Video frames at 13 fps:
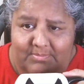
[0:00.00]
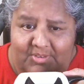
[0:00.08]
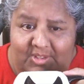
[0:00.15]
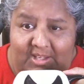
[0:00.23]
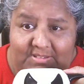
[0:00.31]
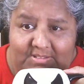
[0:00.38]

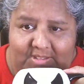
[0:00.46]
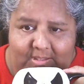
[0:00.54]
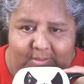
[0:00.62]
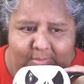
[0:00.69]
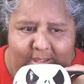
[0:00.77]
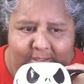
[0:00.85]
things that
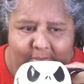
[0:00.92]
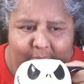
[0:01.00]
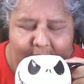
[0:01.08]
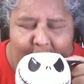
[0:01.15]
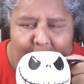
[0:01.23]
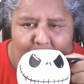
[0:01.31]
they made
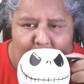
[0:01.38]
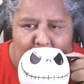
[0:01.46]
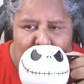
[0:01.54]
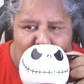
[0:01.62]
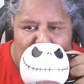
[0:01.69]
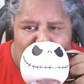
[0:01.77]
over there.
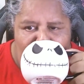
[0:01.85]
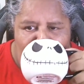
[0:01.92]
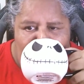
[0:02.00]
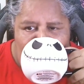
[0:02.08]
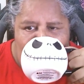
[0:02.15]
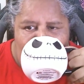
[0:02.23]

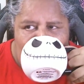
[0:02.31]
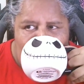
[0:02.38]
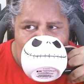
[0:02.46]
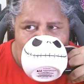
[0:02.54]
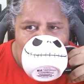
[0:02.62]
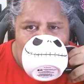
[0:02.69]

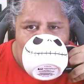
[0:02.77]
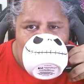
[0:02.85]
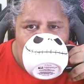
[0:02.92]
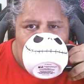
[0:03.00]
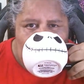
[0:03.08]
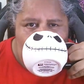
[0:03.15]

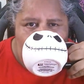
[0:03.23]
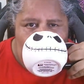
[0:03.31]
All